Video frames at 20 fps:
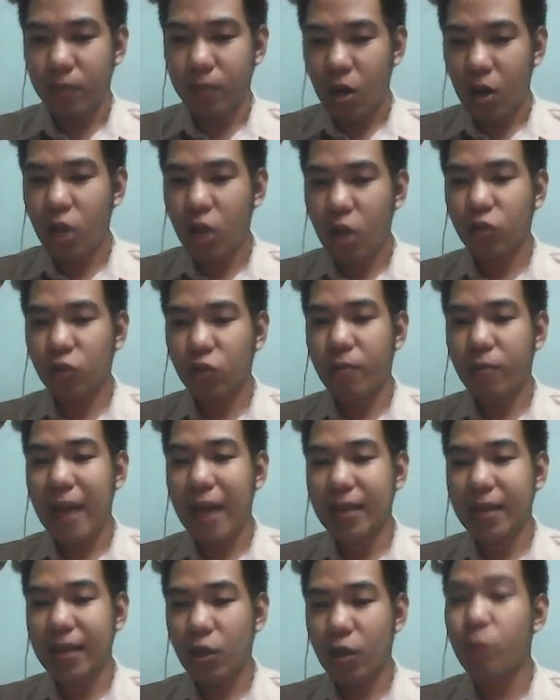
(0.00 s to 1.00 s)

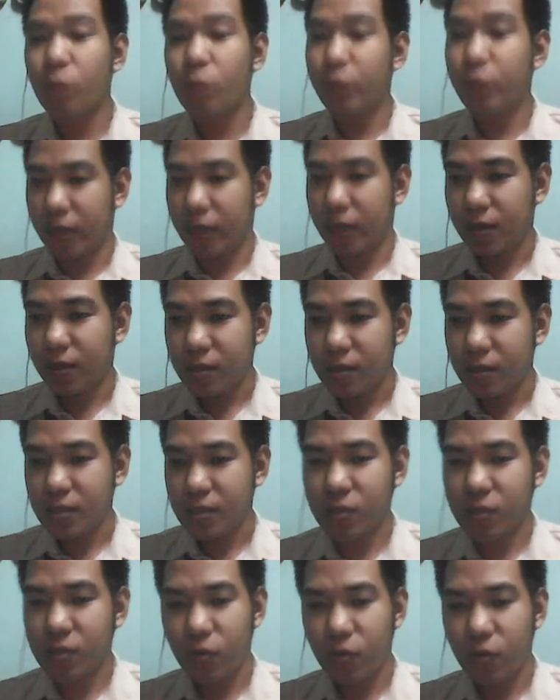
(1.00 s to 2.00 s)
automatic computer.
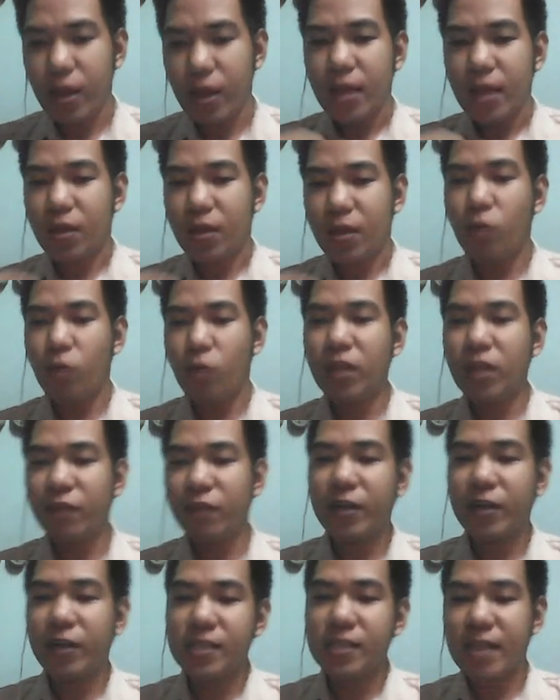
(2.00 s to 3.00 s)
So the only
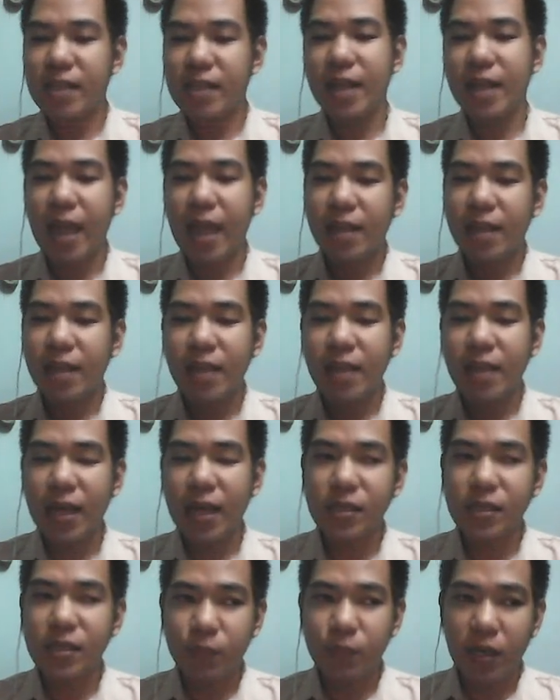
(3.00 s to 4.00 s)
difference is that ENIAC
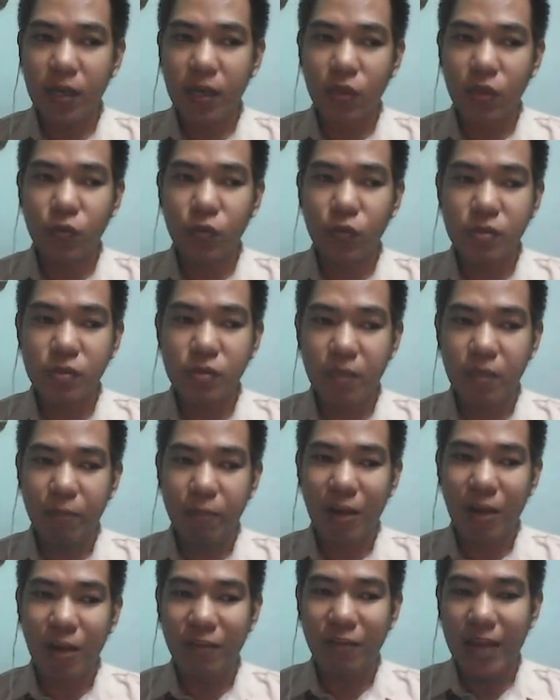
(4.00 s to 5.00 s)
is being used by
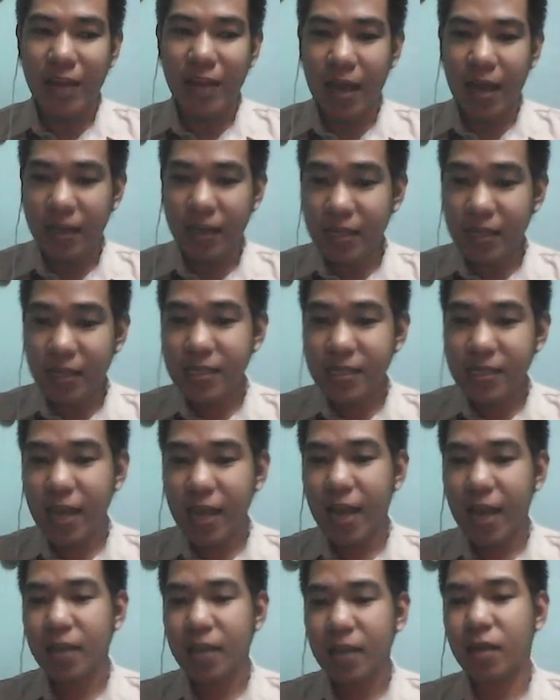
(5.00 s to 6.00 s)
private entities,
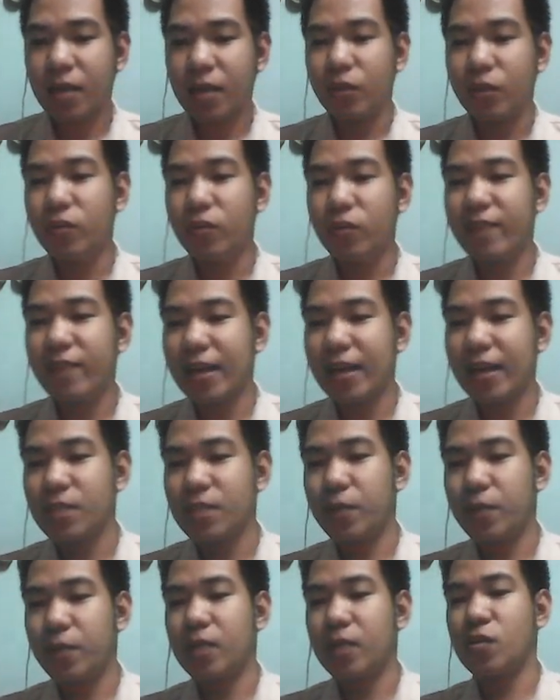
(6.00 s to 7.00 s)
and UNIVAC is being